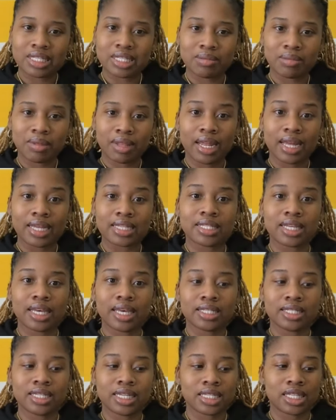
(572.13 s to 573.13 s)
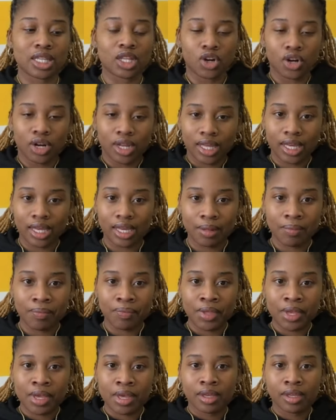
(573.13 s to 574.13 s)
It's something that I say is just learning it.
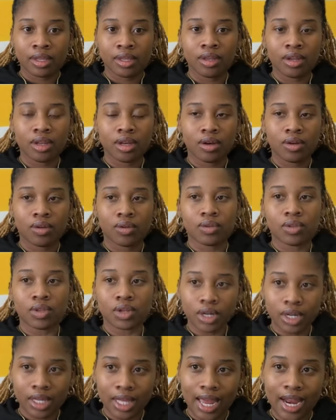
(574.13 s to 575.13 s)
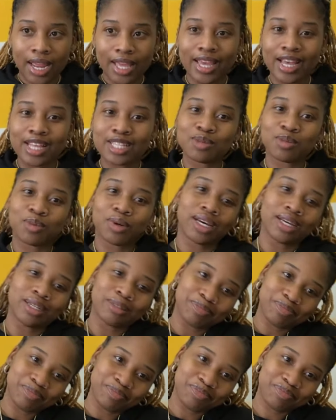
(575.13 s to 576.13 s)
You know, learning how to, guess what?
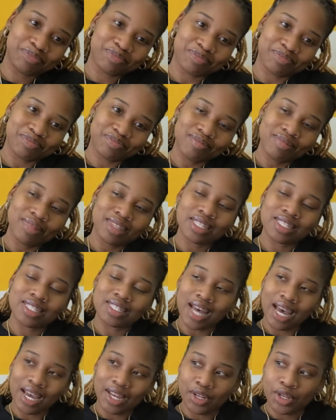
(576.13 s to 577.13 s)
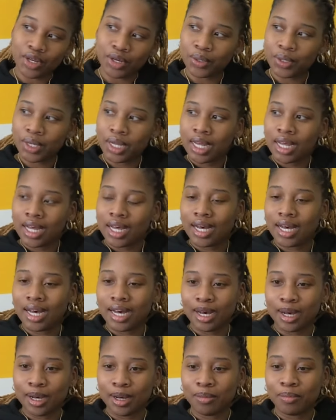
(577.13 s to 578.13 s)
Side note,
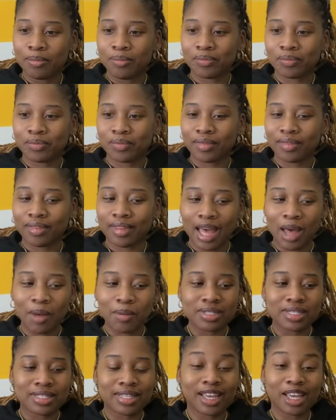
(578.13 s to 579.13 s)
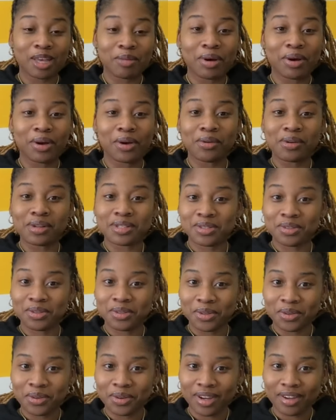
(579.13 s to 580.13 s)
I was thinking about going to New
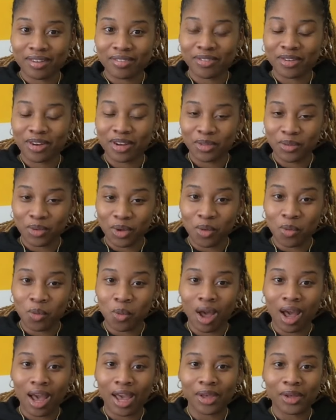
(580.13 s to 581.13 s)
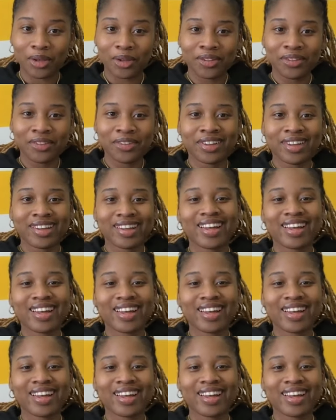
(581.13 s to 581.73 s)
York for a while.